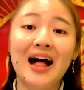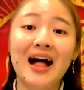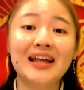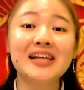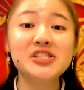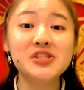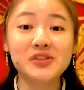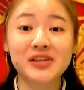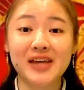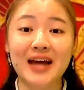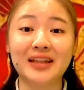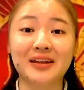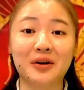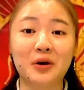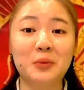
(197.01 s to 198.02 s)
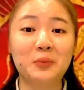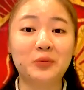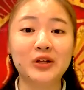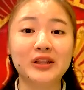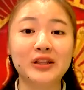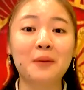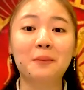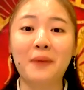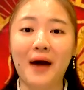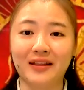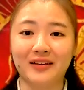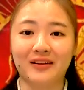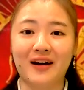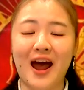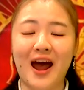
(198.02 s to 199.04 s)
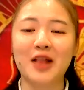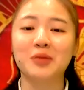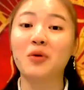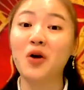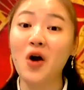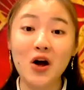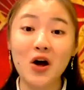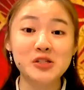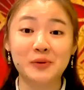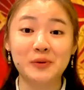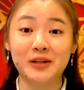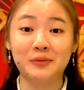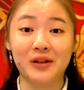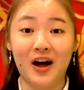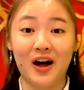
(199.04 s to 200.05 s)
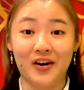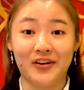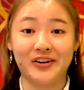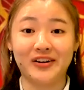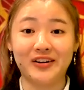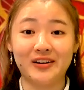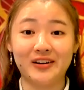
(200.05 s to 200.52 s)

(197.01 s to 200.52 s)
Let's together build a better and more hospitable Earth,